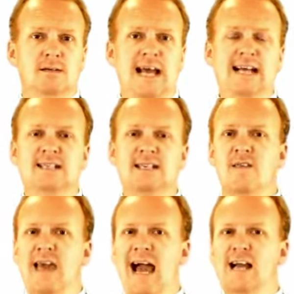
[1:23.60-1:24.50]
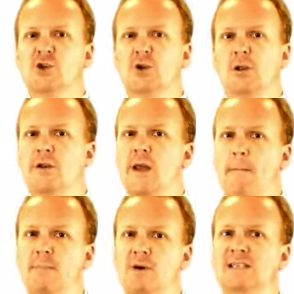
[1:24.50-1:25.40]
testing the actual
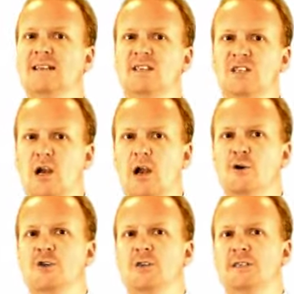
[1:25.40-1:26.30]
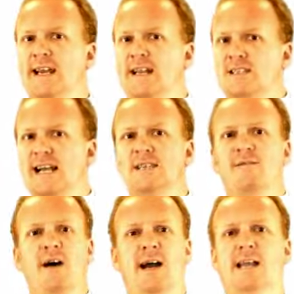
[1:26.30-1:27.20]
numbers and disclosures in a set of
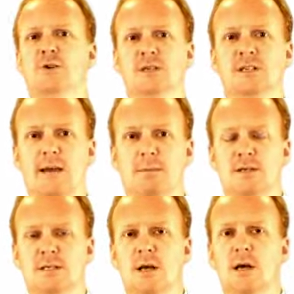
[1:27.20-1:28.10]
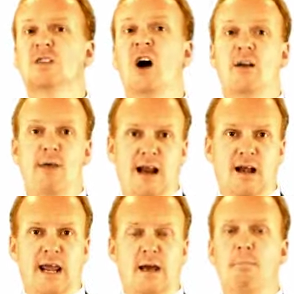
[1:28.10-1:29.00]
financial statements
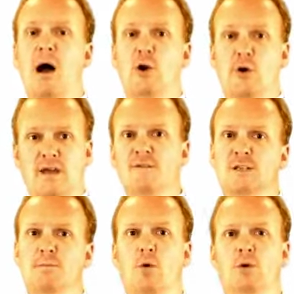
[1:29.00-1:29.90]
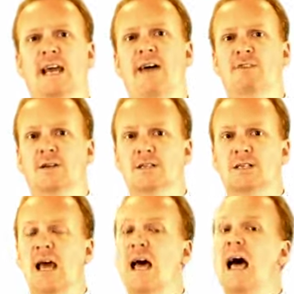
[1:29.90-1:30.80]
directly by looking for supporting
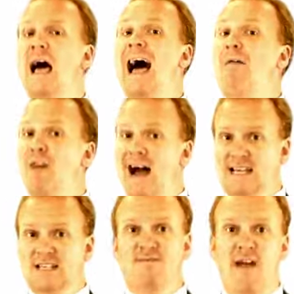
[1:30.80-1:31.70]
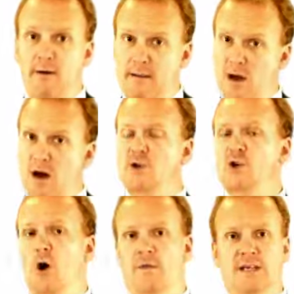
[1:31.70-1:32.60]
evidence. And that is very
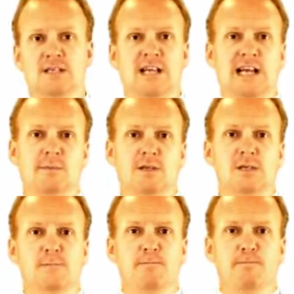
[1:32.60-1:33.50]
much on this syllabus.